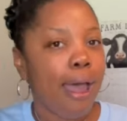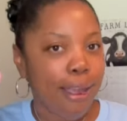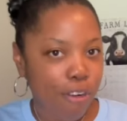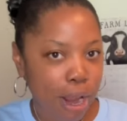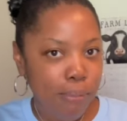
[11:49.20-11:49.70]

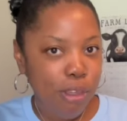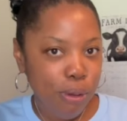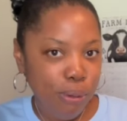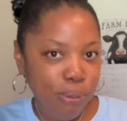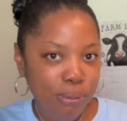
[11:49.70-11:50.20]
grab
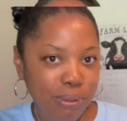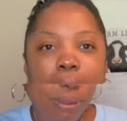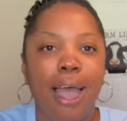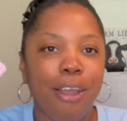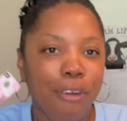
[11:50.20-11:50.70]
those.
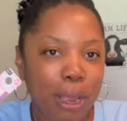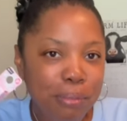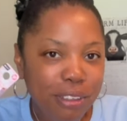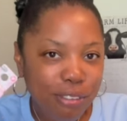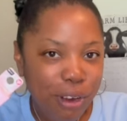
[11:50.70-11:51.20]
I grabbed
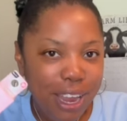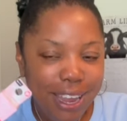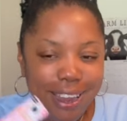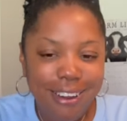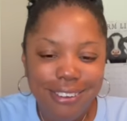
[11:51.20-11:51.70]
this right
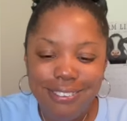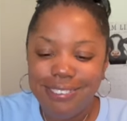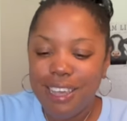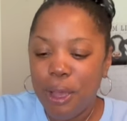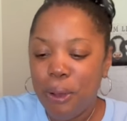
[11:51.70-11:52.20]
here.
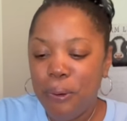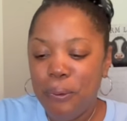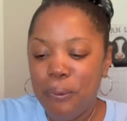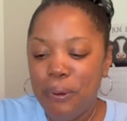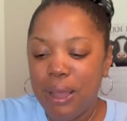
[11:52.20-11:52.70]

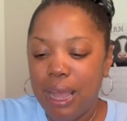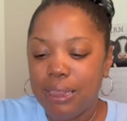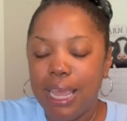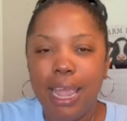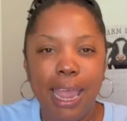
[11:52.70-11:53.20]
So
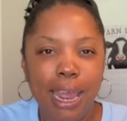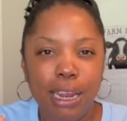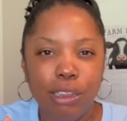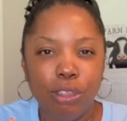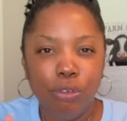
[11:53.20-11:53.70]
they
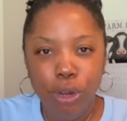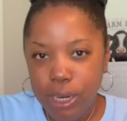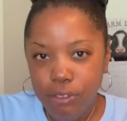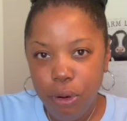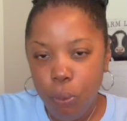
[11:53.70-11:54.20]
had 3
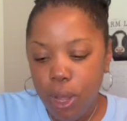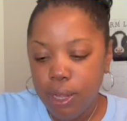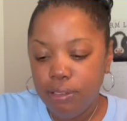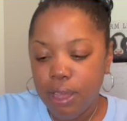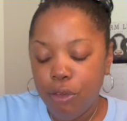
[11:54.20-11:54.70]
different
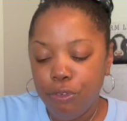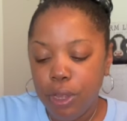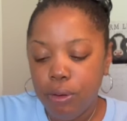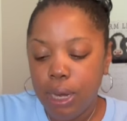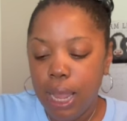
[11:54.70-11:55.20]
ones, I
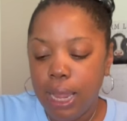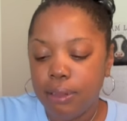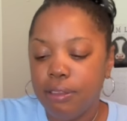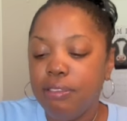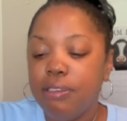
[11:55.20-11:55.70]
feel like.
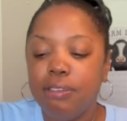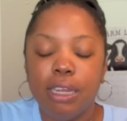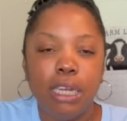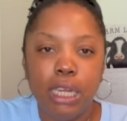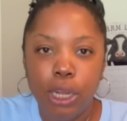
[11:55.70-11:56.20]
This is the
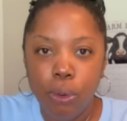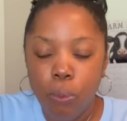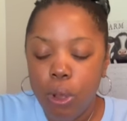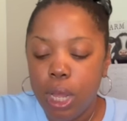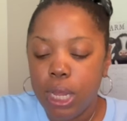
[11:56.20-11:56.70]
clear
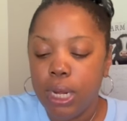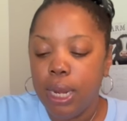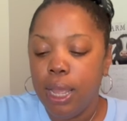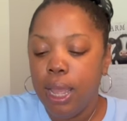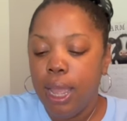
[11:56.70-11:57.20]
one.
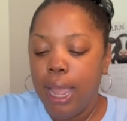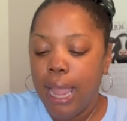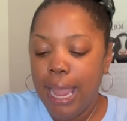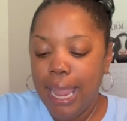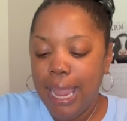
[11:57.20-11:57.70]

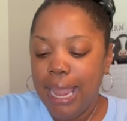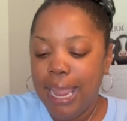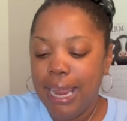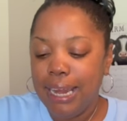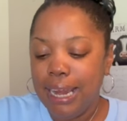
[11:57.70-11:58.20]

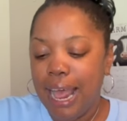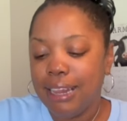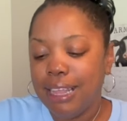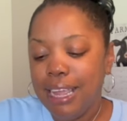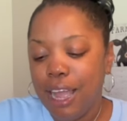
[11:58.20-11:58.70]
And I
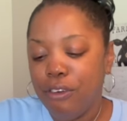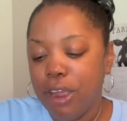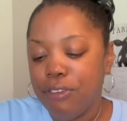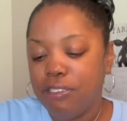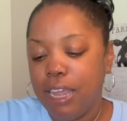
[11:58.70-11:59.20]
think I
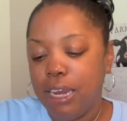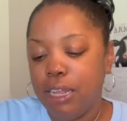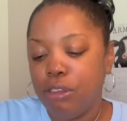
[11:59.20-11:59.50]
gravitated